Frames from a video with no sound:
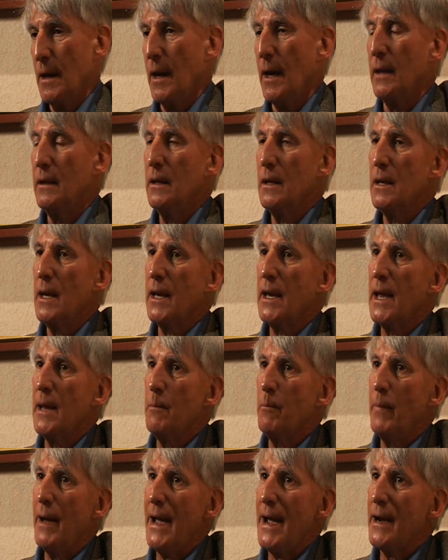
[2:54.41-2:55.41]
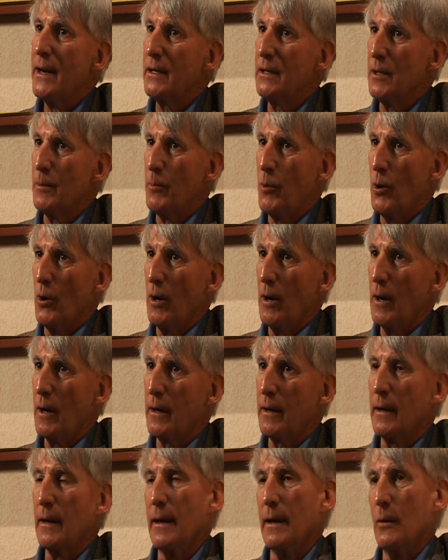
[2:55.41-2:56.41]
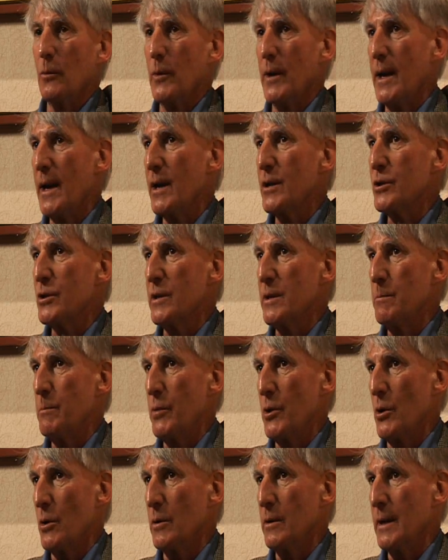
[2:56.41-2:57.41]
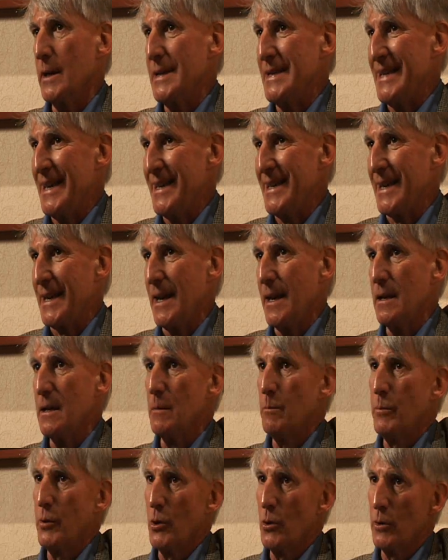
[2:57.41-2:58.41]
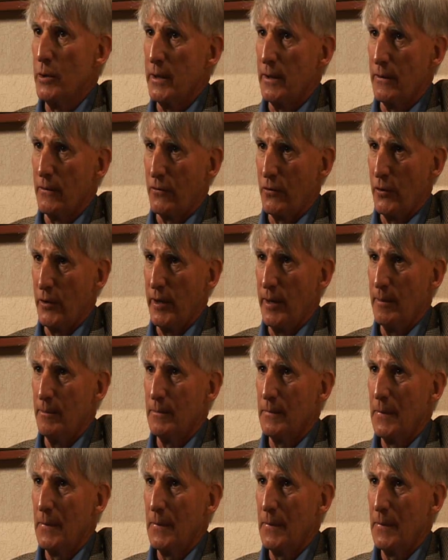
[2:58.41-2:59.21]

And then they came back in the park, and we actually built a dedicated building for them.